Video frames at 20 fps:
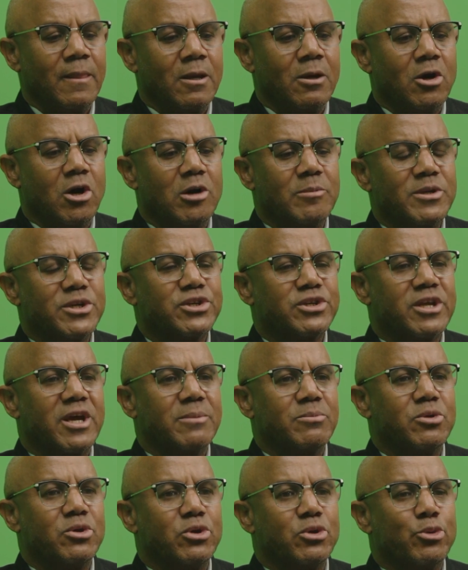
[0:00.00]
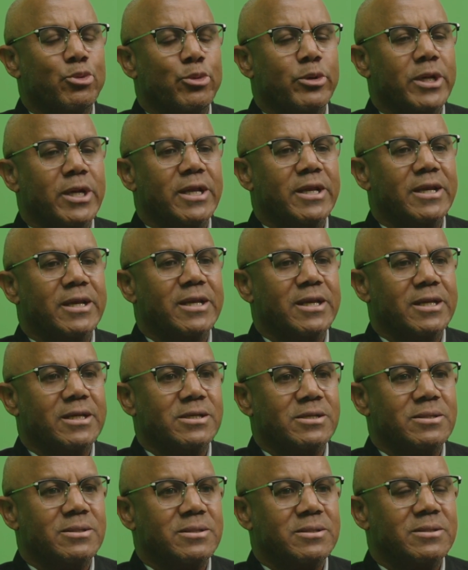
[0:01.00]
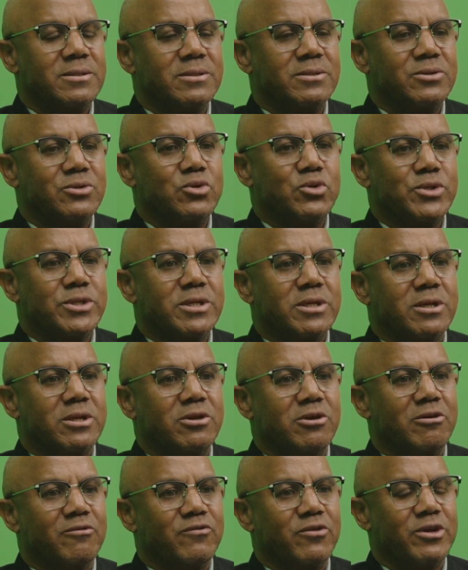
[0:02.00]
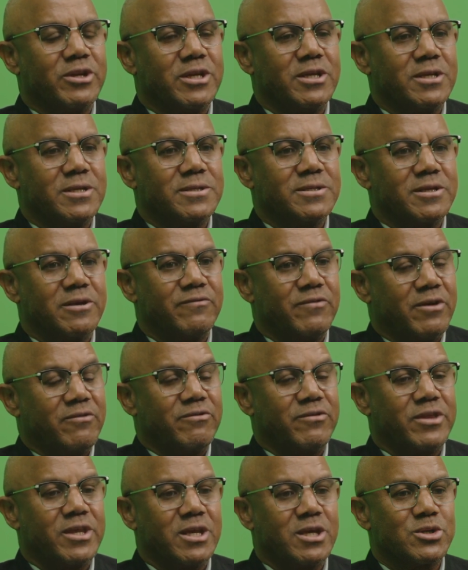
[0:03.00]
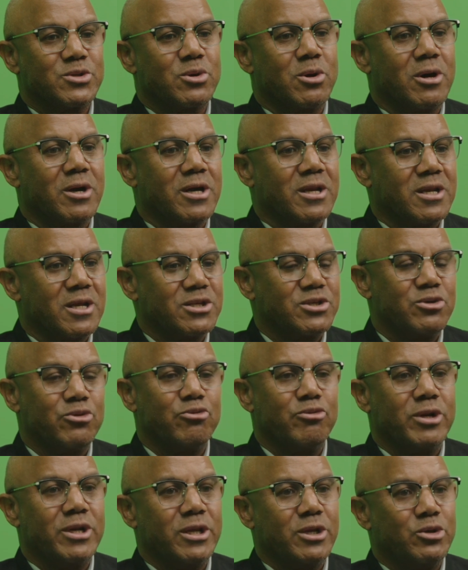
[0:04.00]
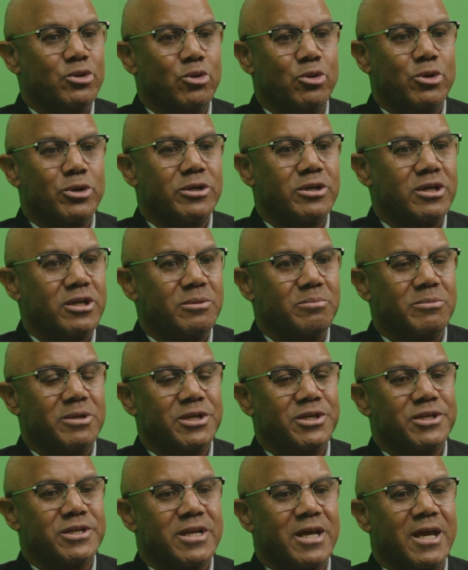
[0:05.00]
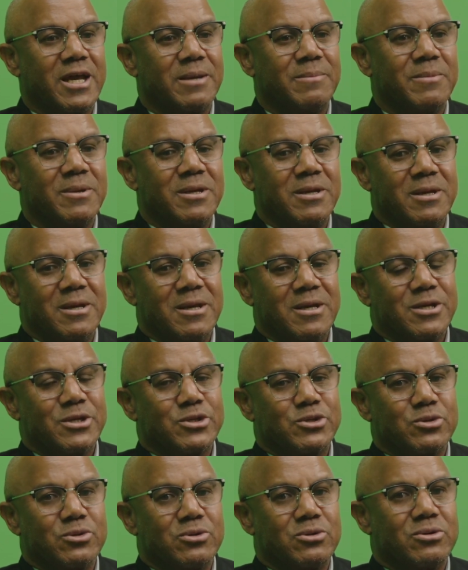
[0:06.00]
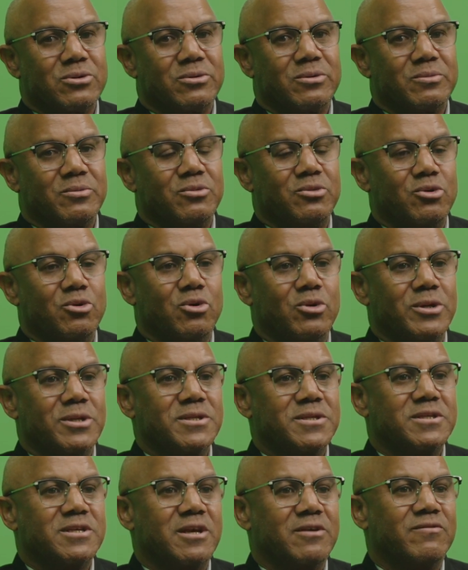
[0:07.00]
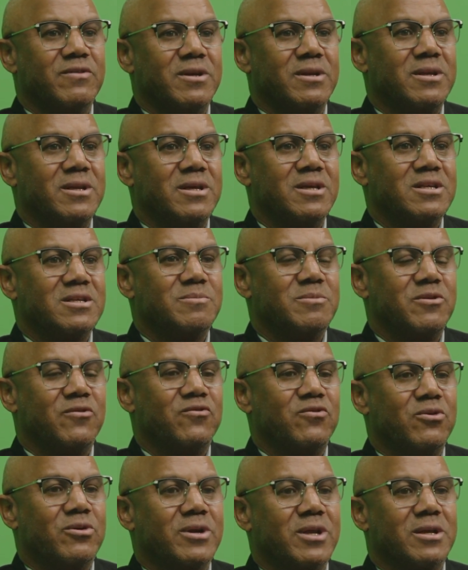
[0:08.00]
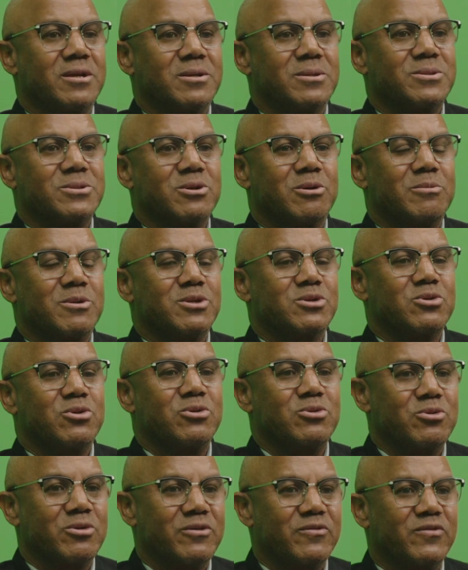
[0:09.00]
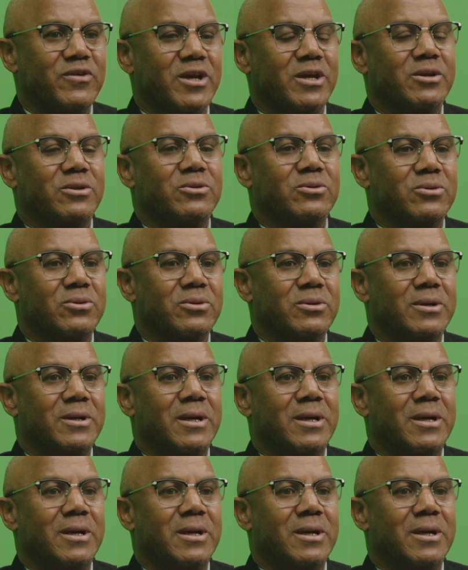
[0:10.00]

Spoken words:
How much time do you really need to take care of your needs? If everything is organized, you really don't need much time. So knowing 7 days before that a storm is going to affect you